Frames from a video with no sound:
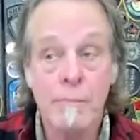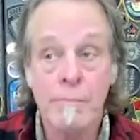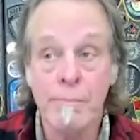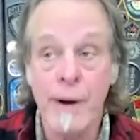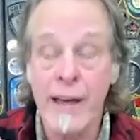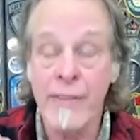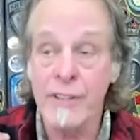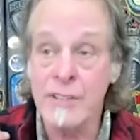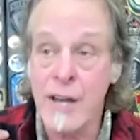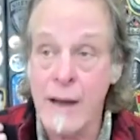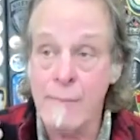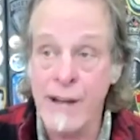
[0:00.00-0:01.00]
by the
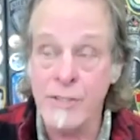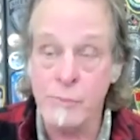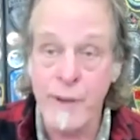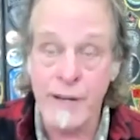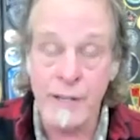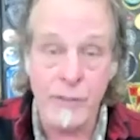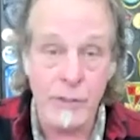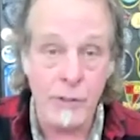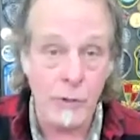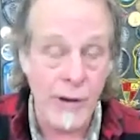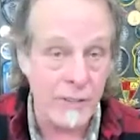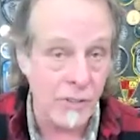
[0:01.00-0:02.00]
time I spend in the
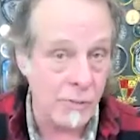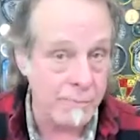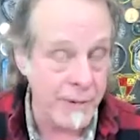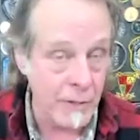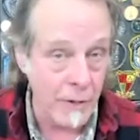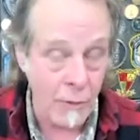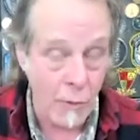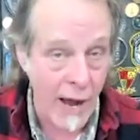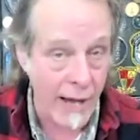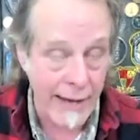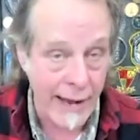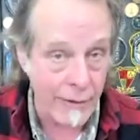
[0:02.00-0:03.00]
great spirit of the
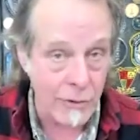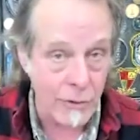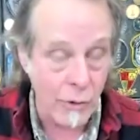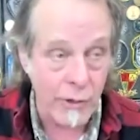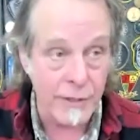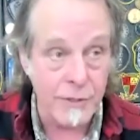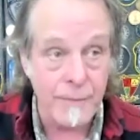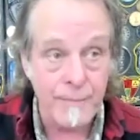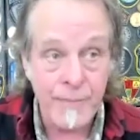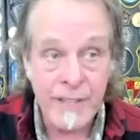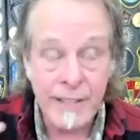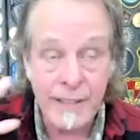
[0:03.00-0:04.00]
wild outdoors,
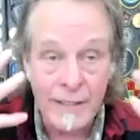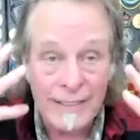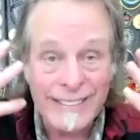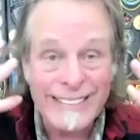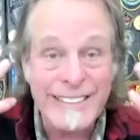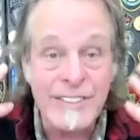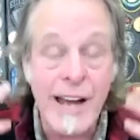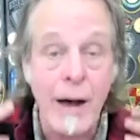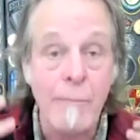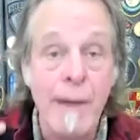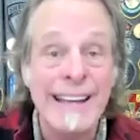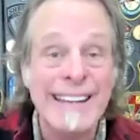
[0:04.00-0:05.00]
it cleans
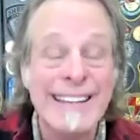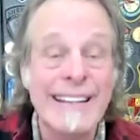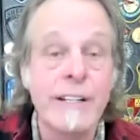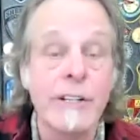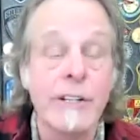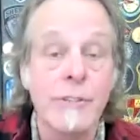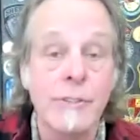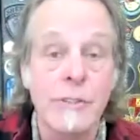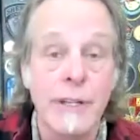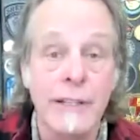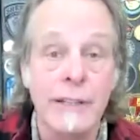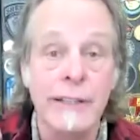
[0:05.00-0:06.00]
out my ears
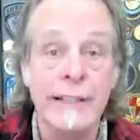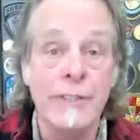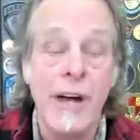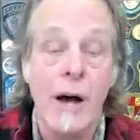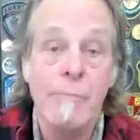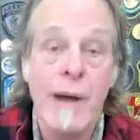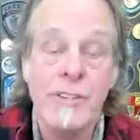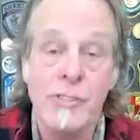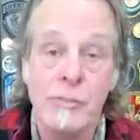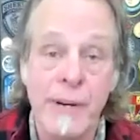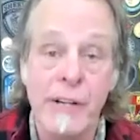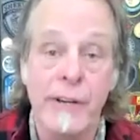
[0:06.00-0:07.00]
and it cleans out my
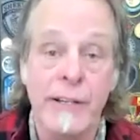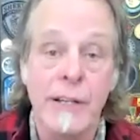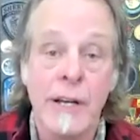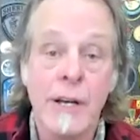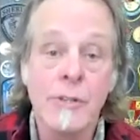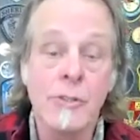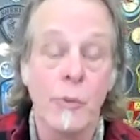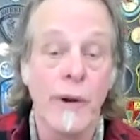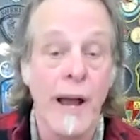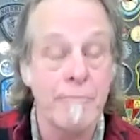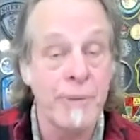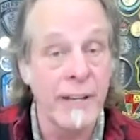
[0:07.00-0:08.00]
spirit. So
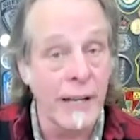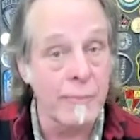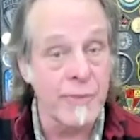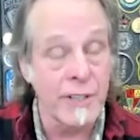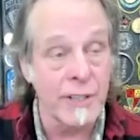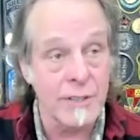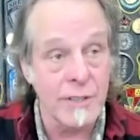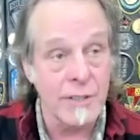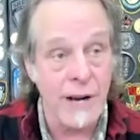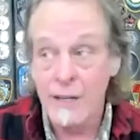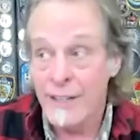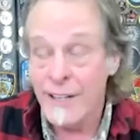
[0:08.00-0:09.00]
when I pick up the
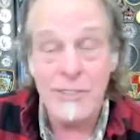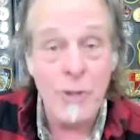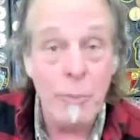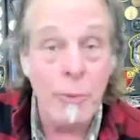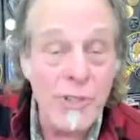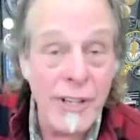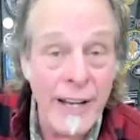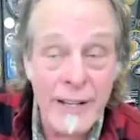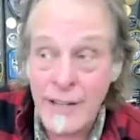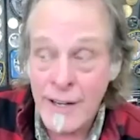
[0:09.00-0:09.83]
guitar, it's almost like